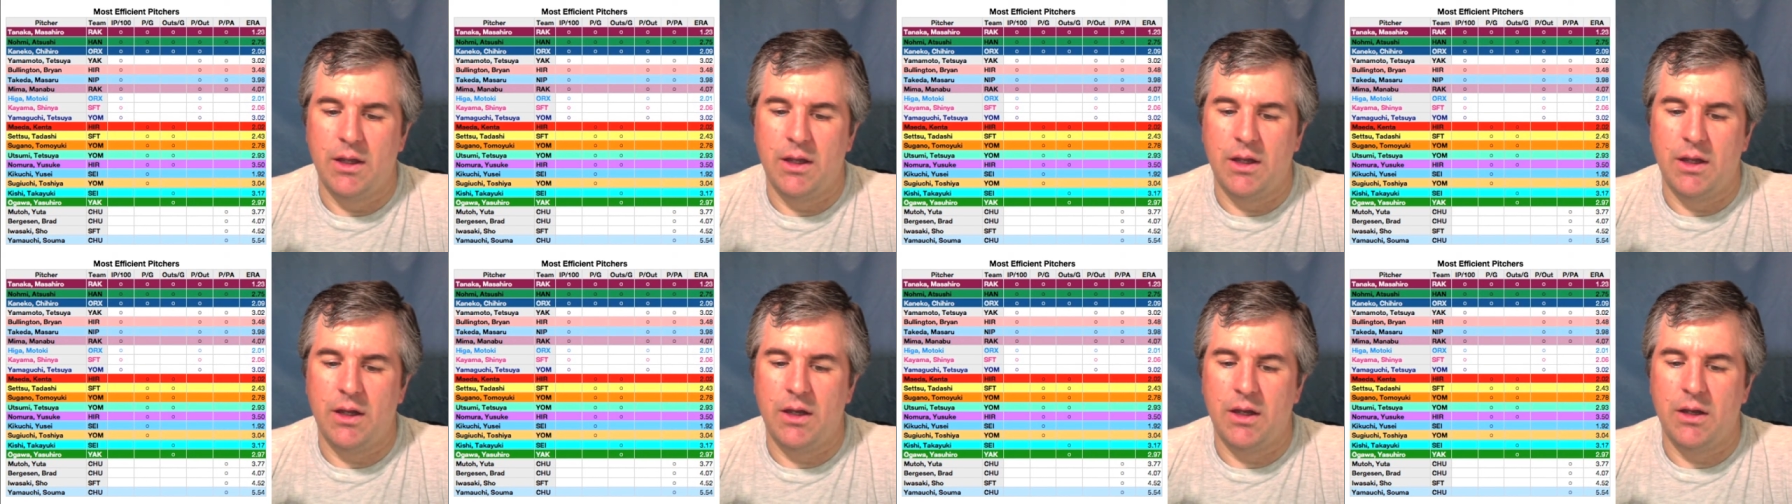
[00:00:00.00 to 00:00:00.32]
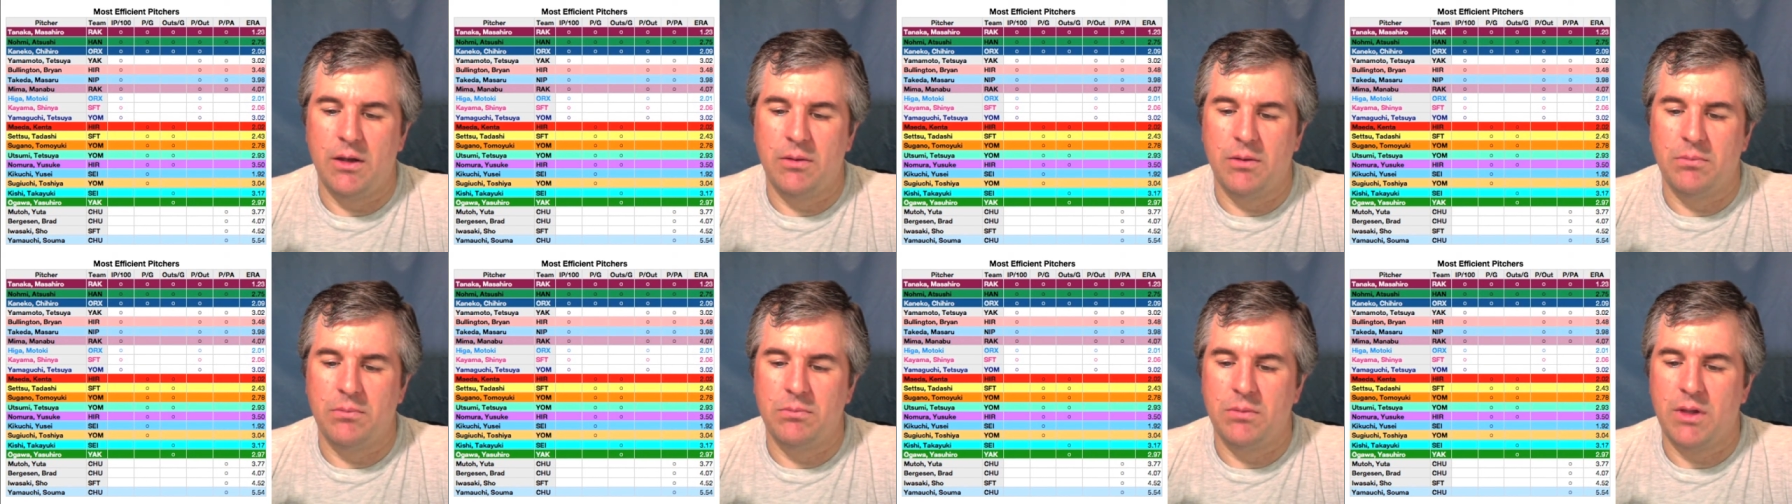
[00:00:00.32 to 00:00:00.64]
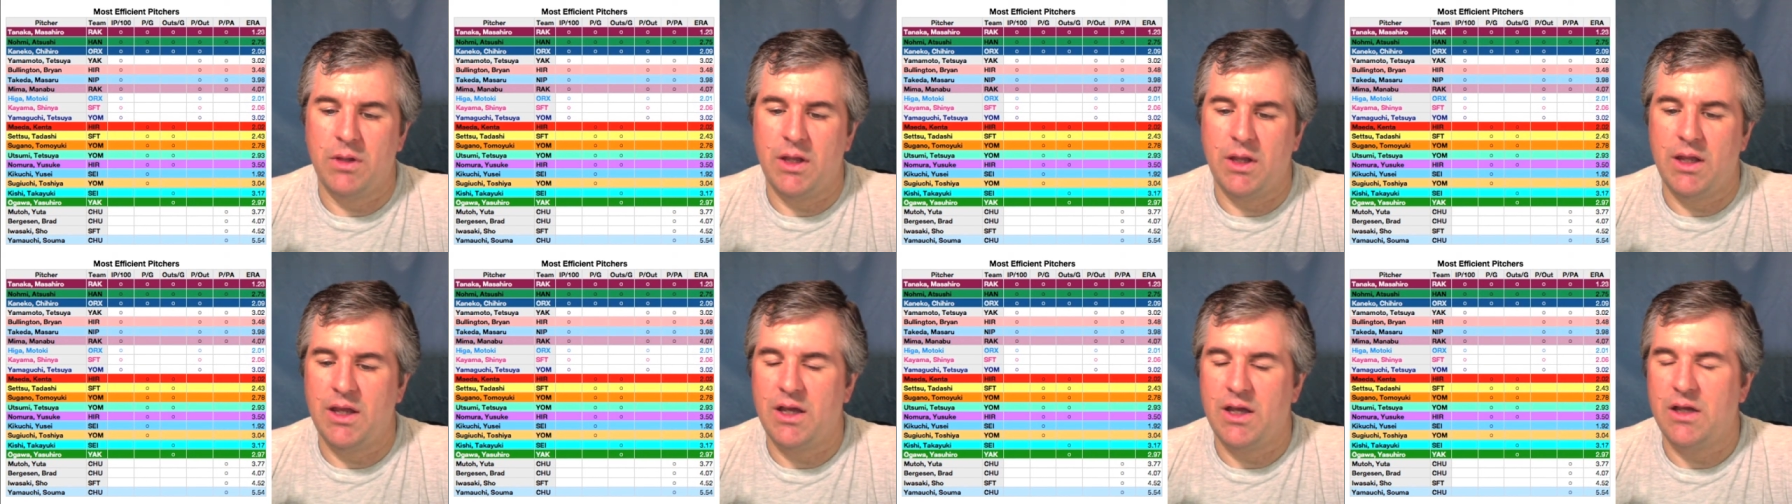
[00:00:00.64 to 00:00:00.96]

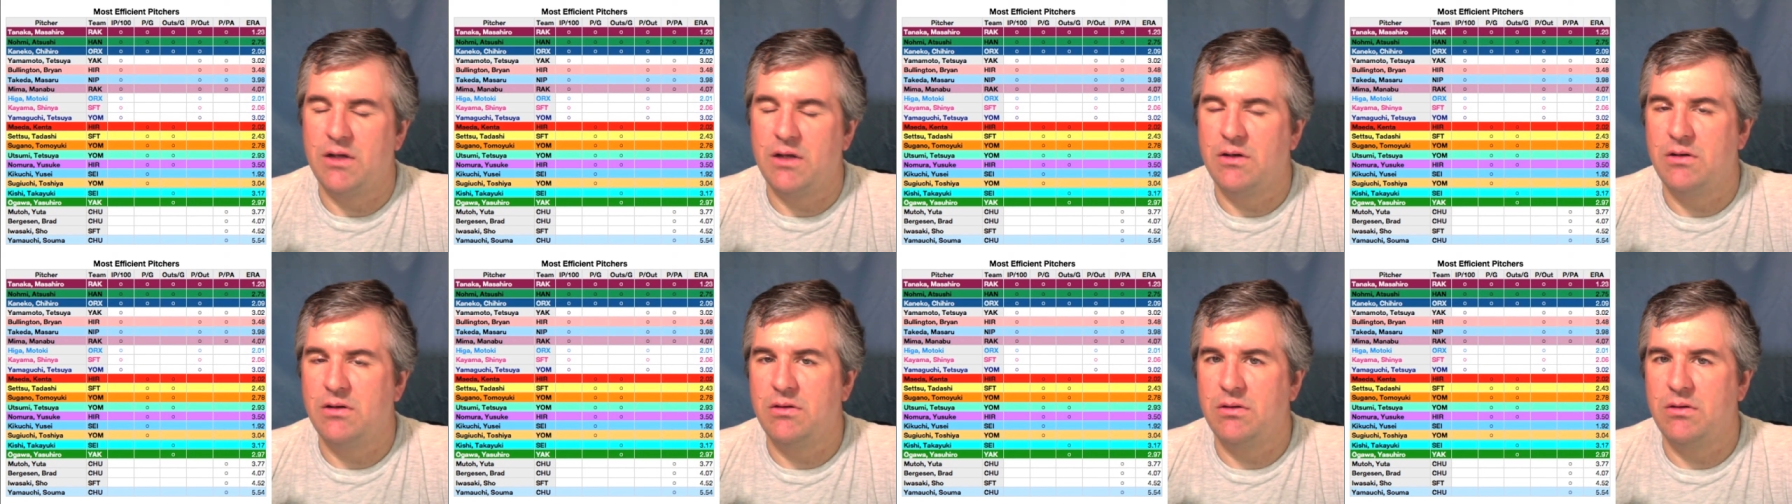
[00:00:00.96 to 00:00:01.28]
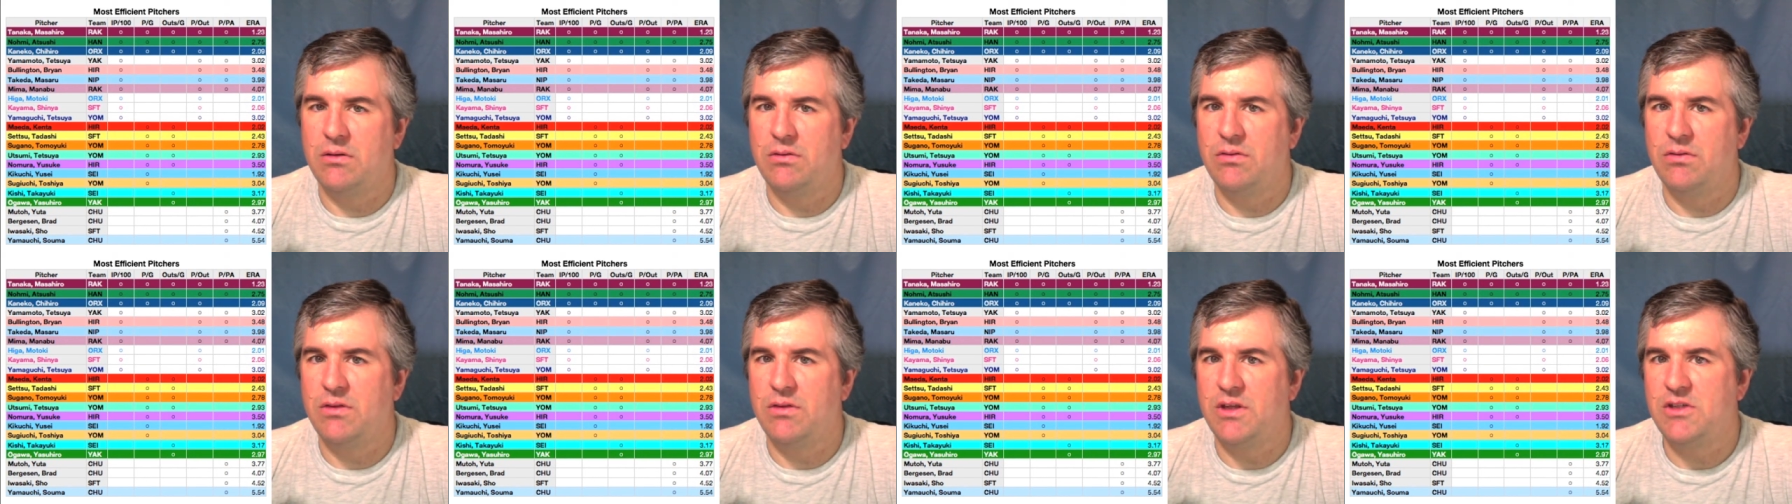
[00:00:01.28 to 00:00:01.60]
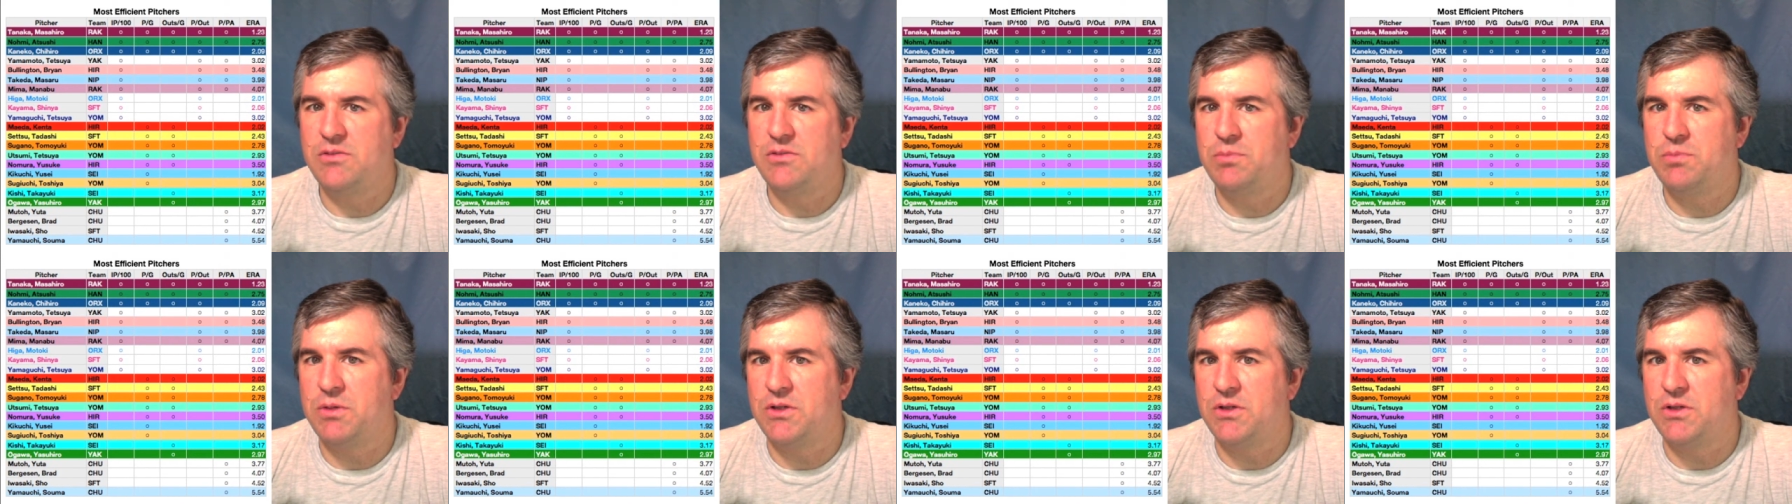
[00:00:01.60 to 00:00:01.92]
And
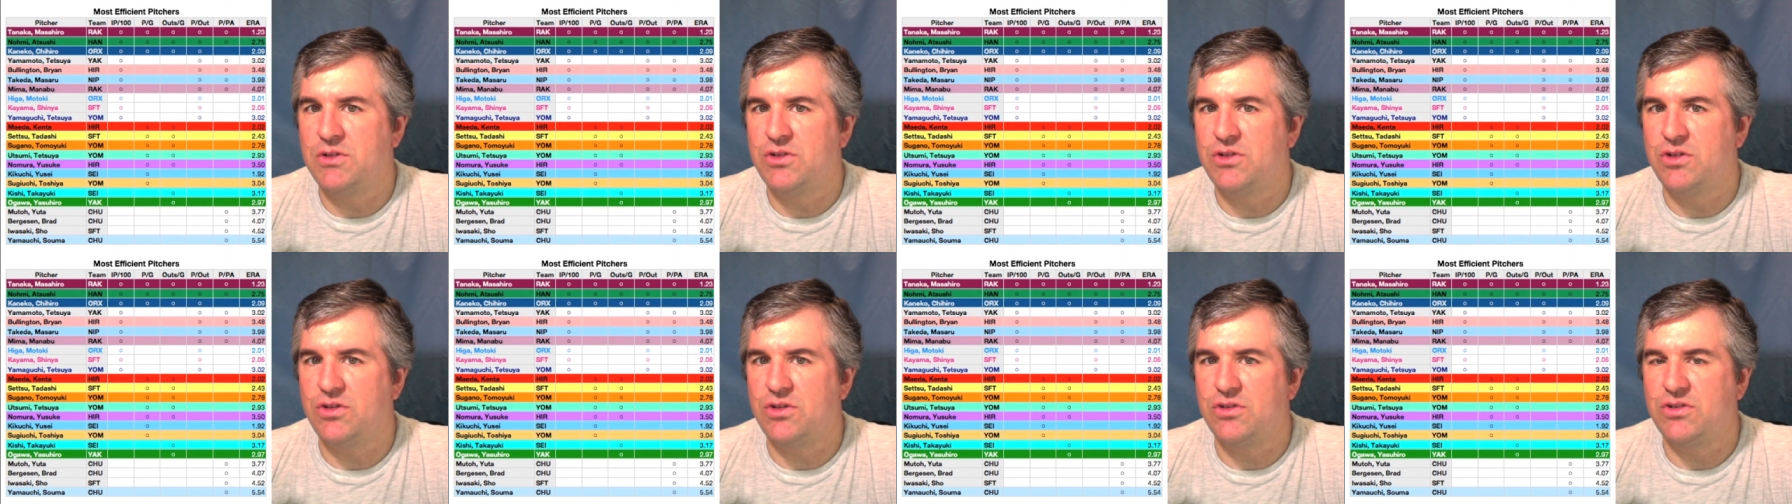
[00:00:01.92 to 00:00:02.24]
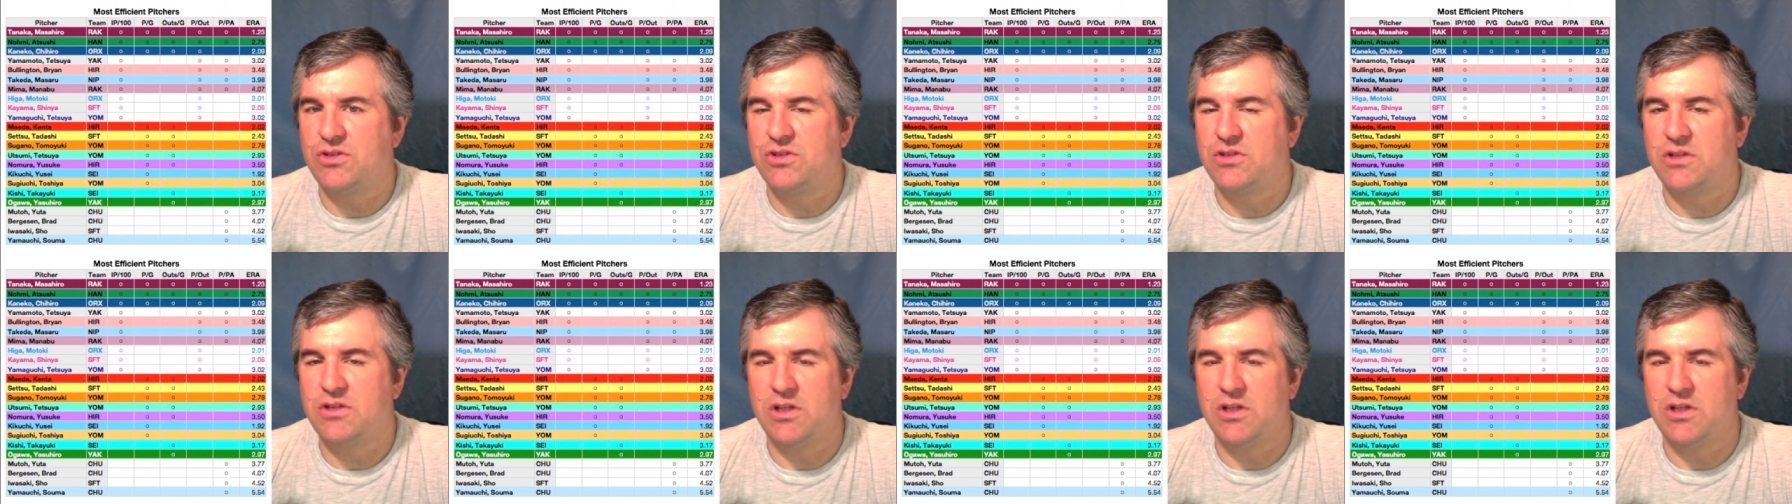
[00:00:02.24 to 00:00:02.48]
these pitchers